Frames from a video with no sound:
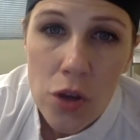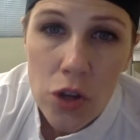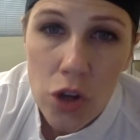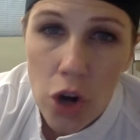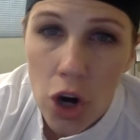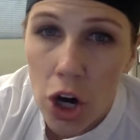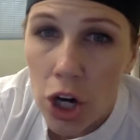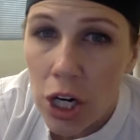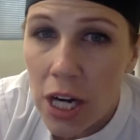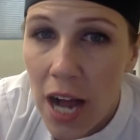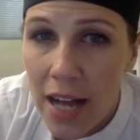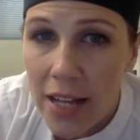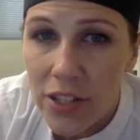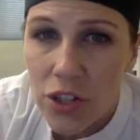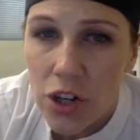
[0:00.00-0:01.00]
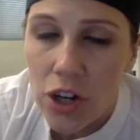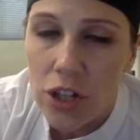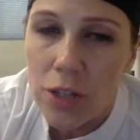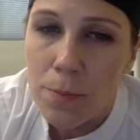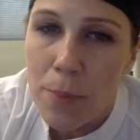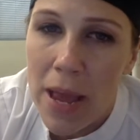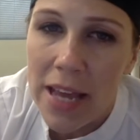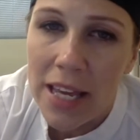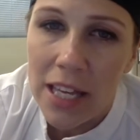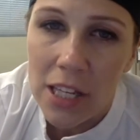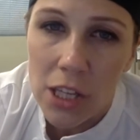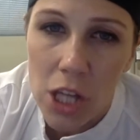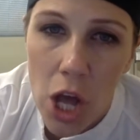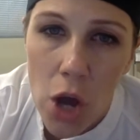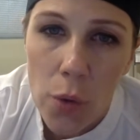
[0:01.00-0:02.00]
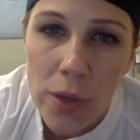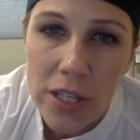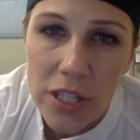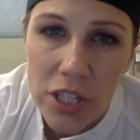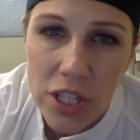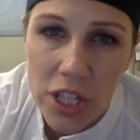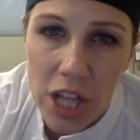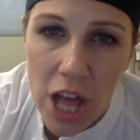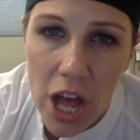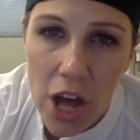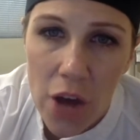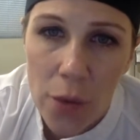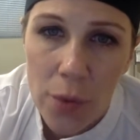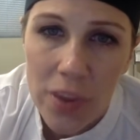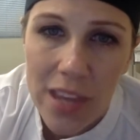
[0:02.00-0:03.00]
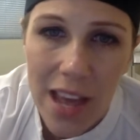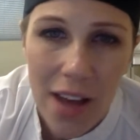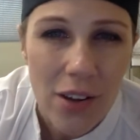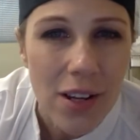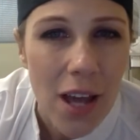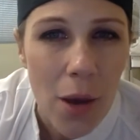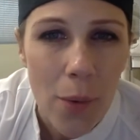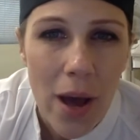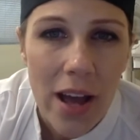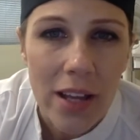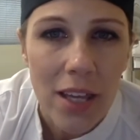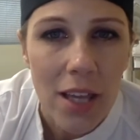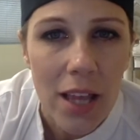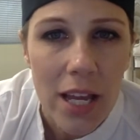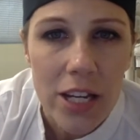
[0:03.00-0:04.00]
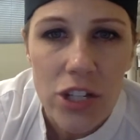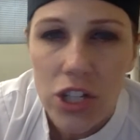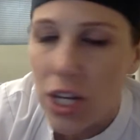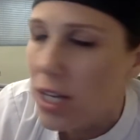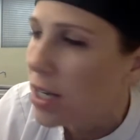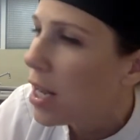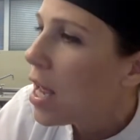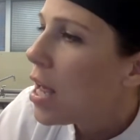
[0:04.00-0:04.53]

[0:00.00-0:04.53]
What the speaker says: your custards baking low and slow without coagulation.